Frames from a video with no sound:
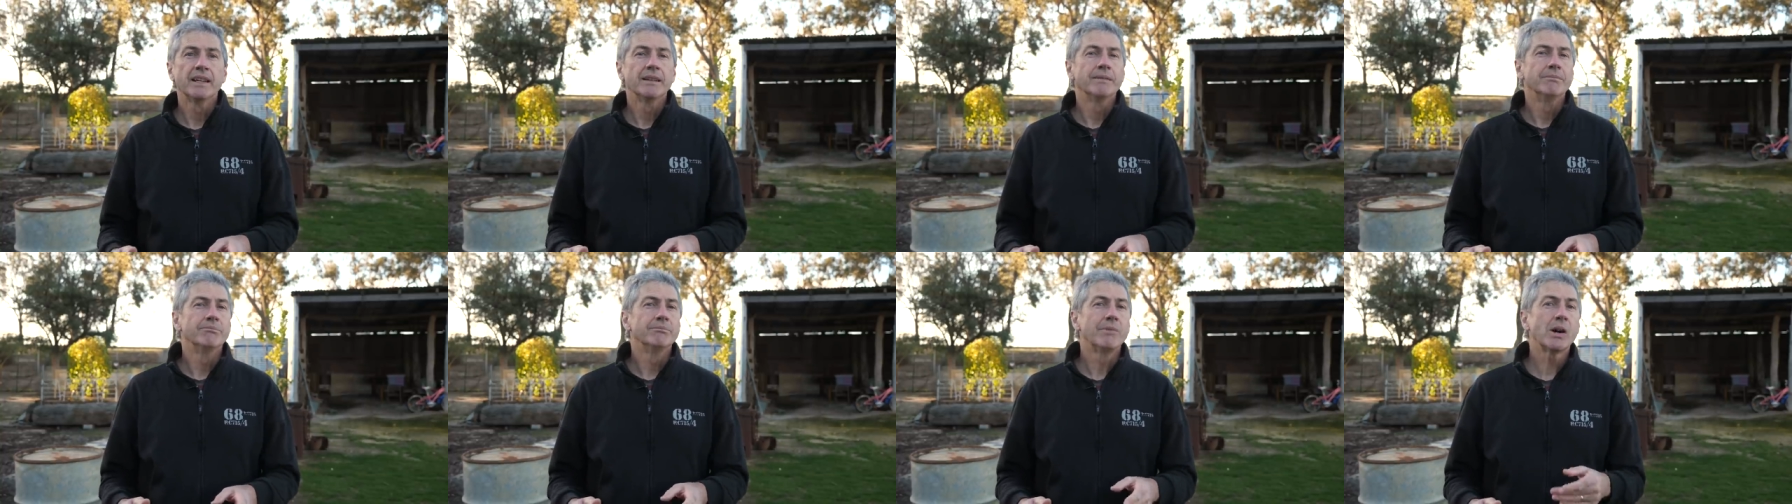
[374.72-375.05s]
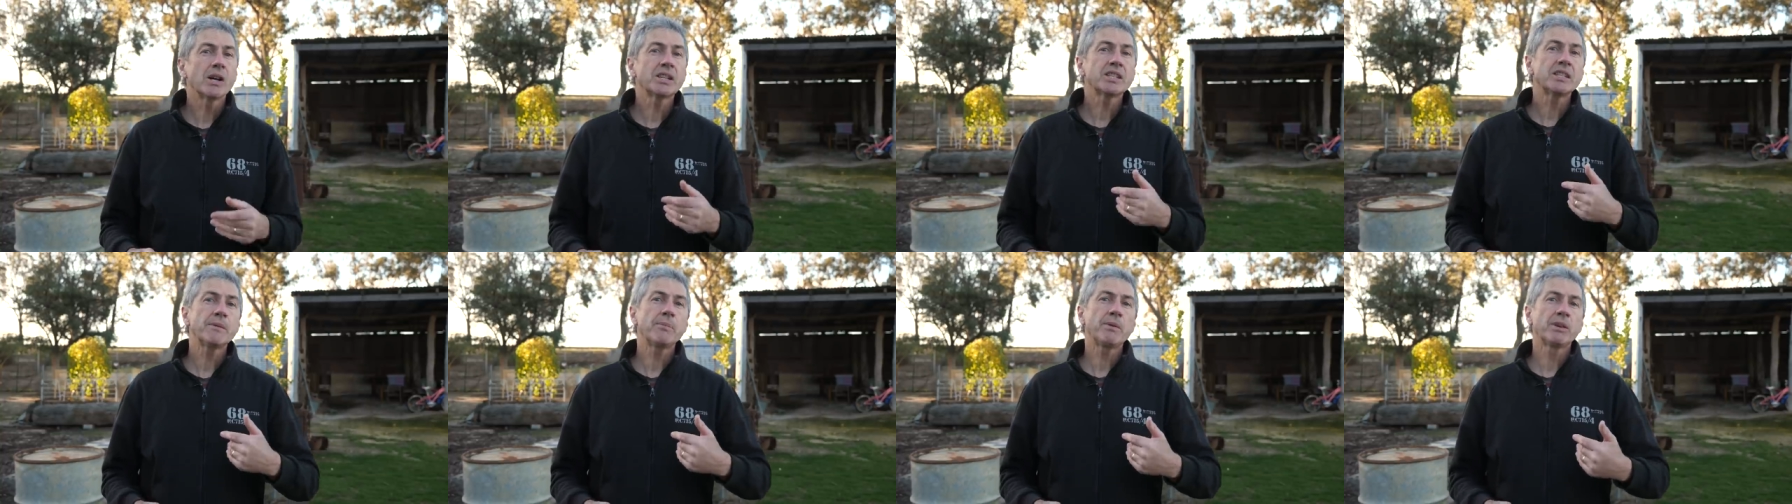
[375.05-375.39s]

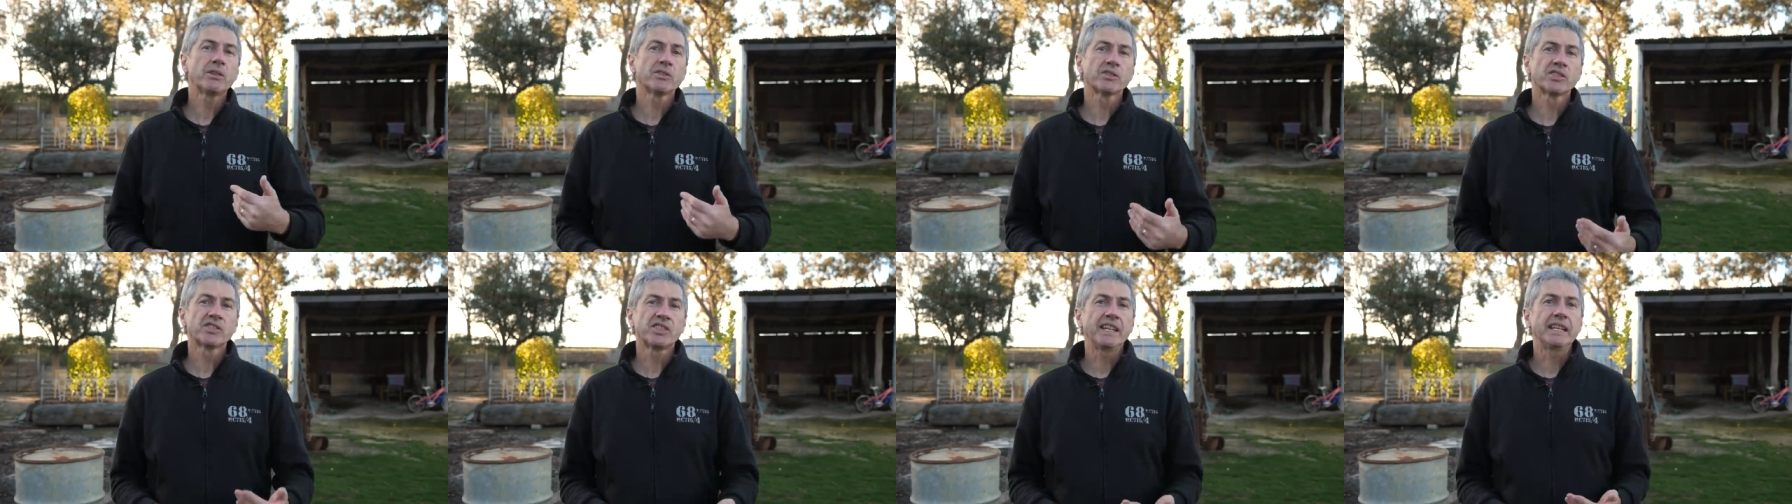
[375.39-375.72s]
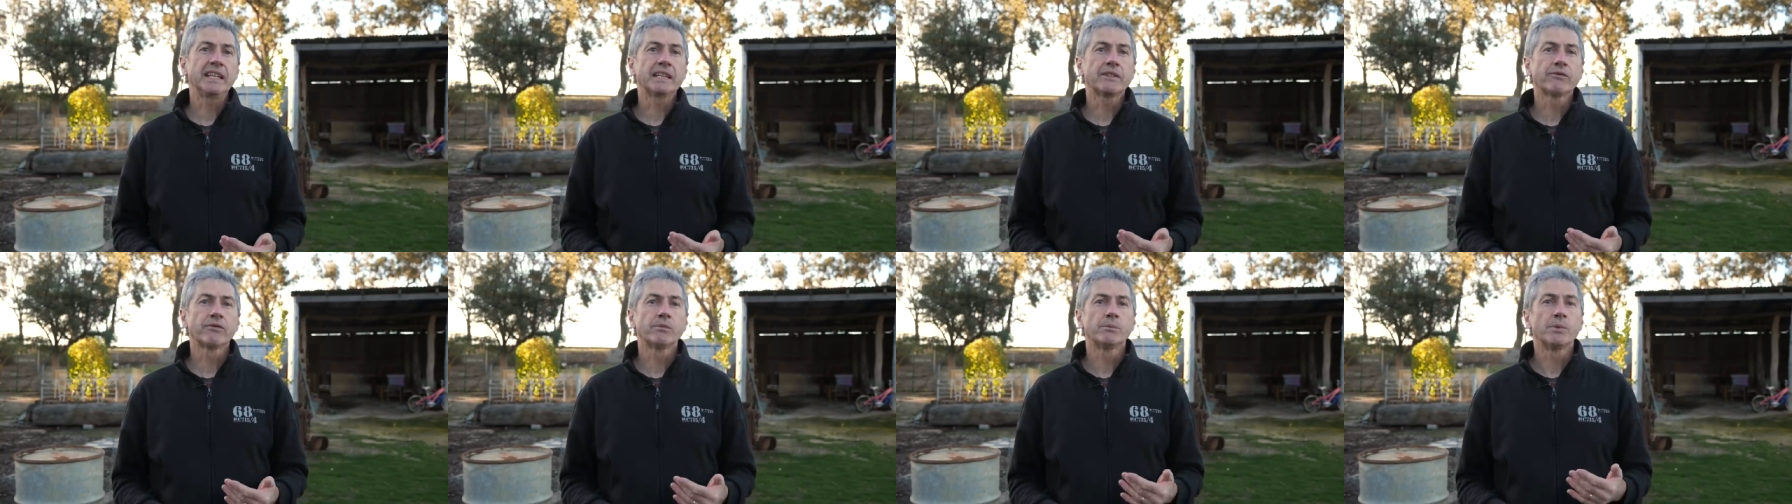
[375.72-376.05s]
My typical
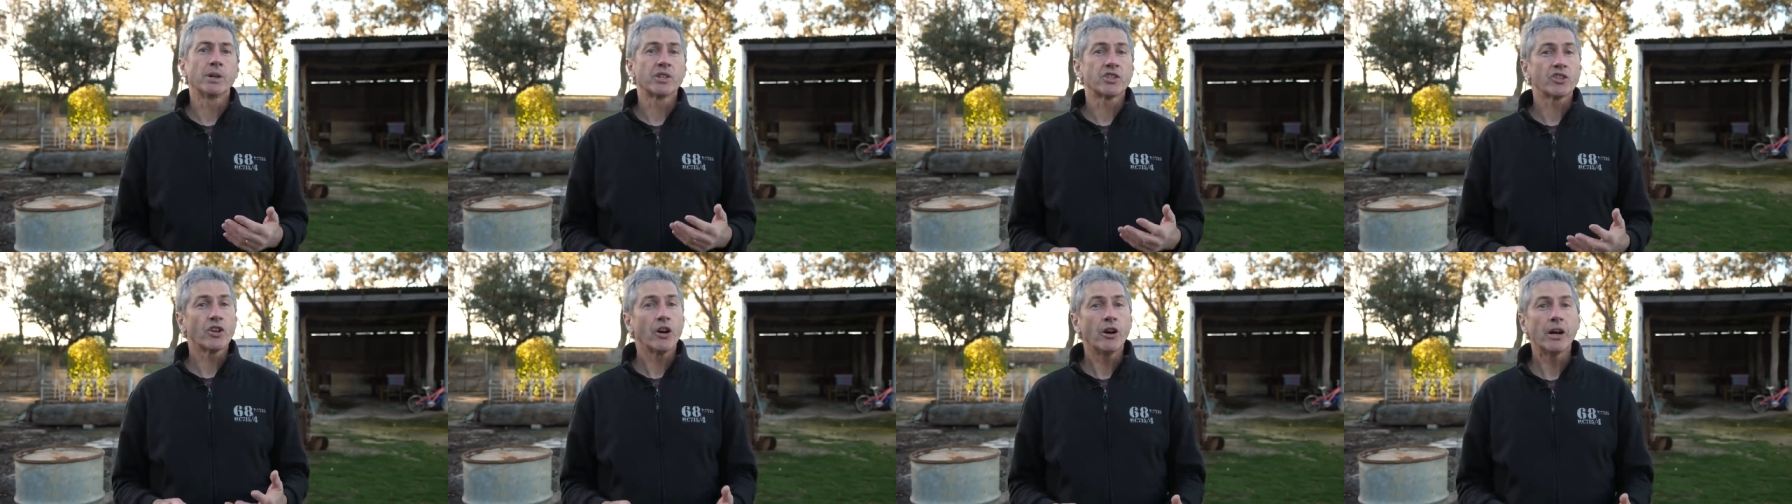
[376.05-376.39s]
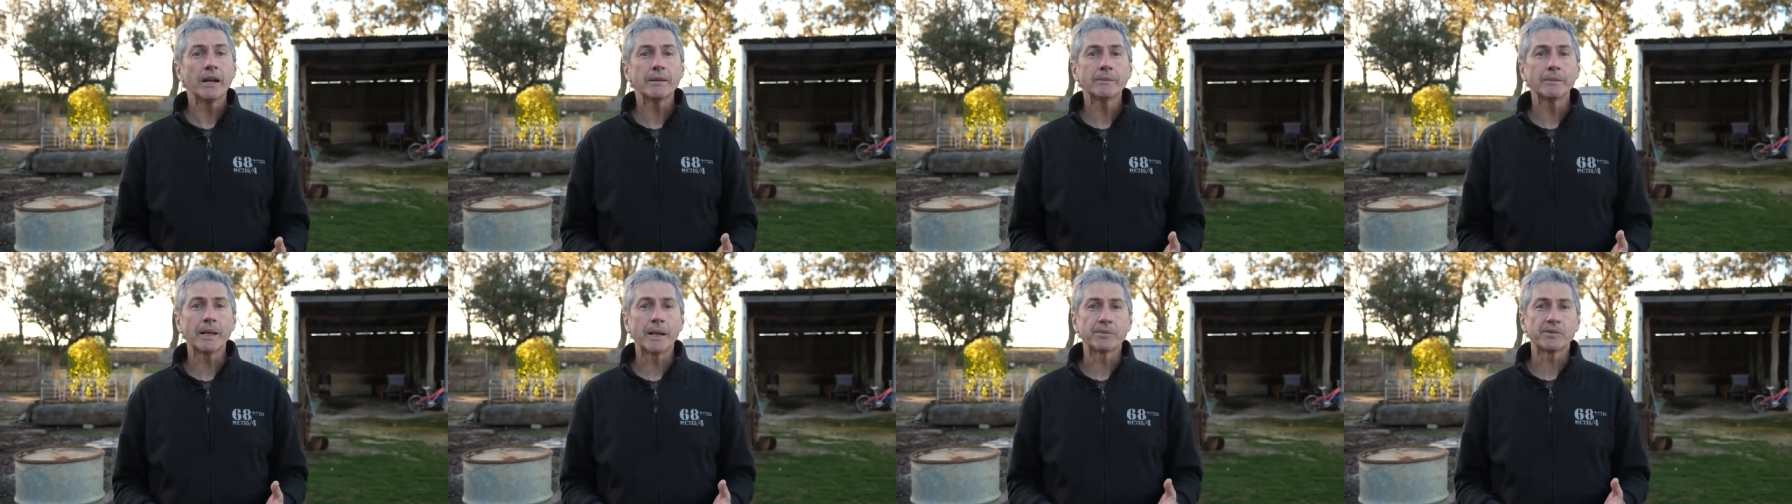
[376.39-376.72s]
settings for my
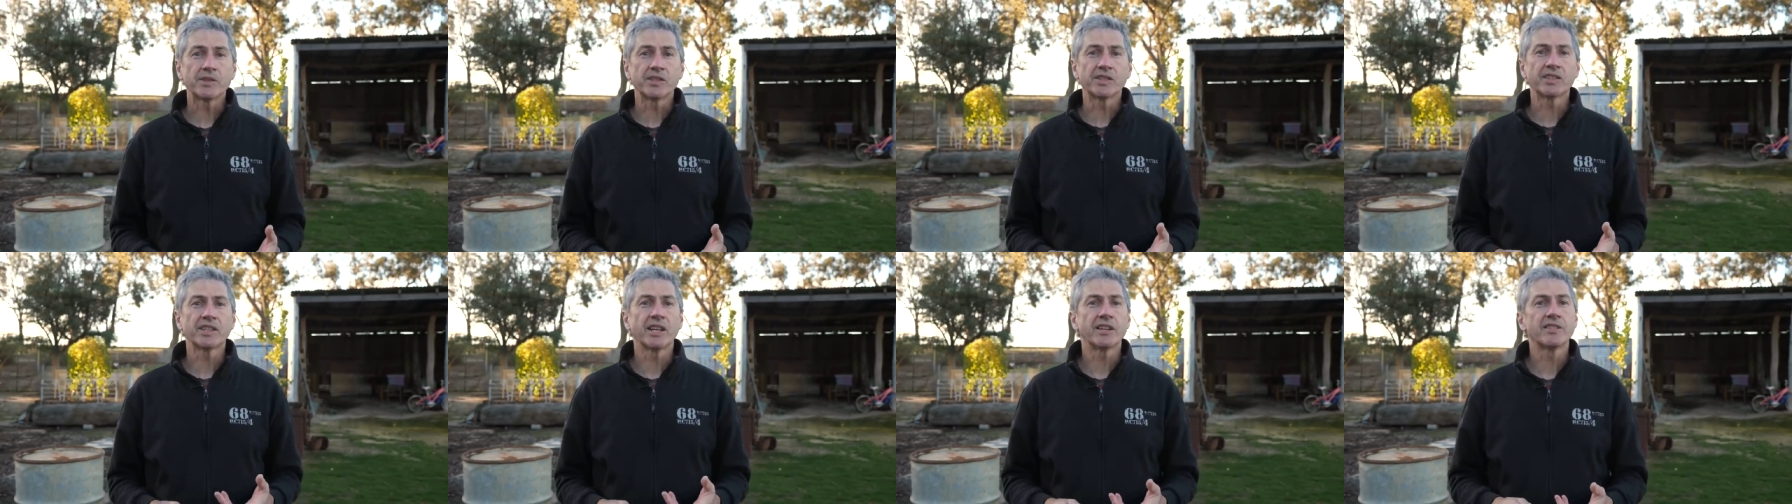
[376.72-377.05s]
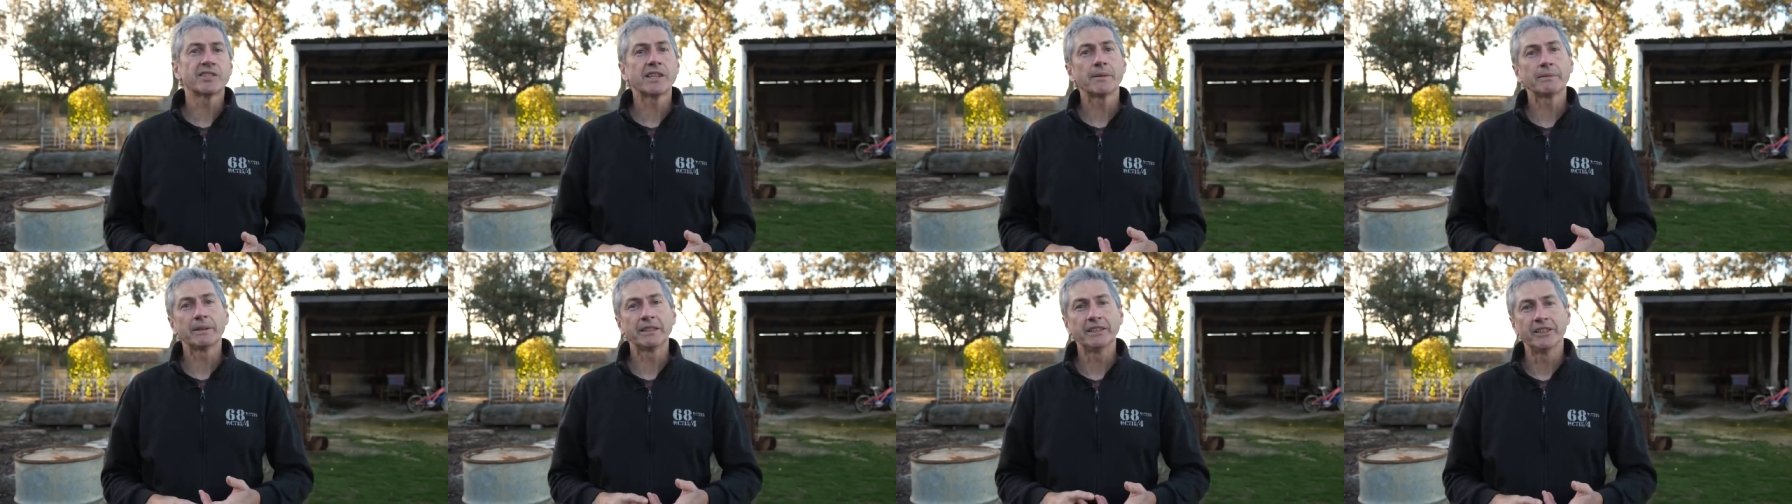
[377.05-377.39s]
time lapses go
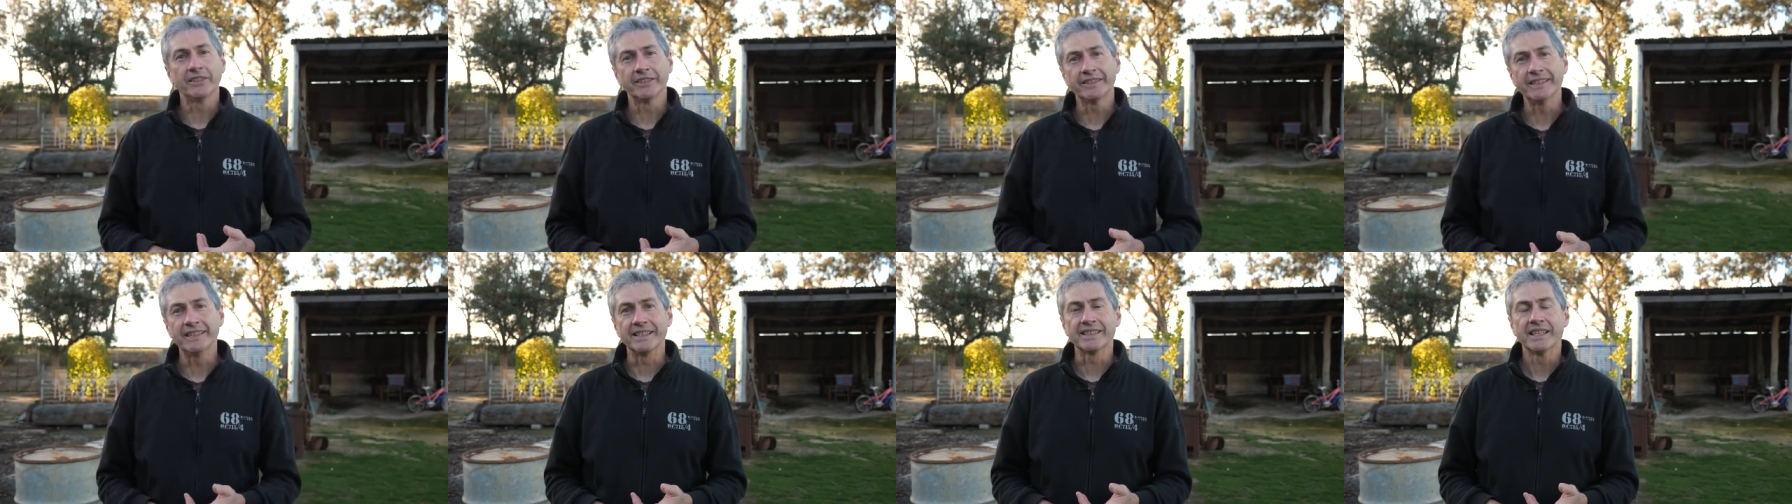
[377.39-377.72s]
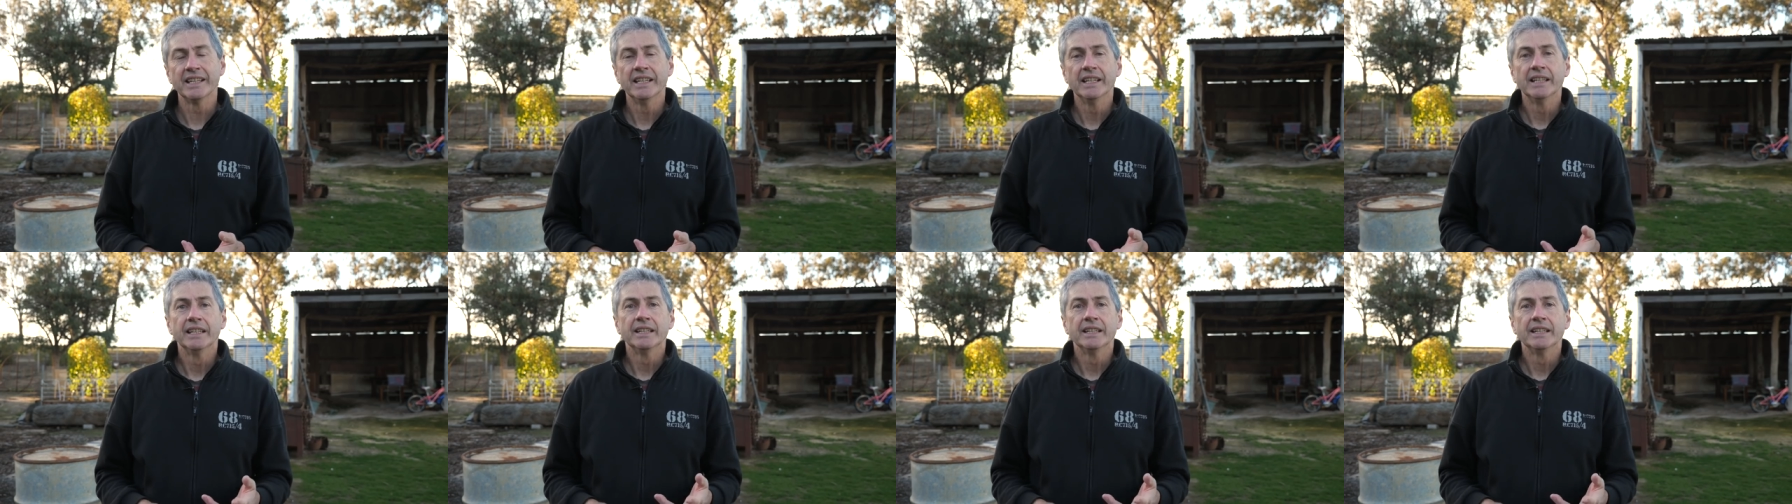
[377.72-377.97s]
something like this.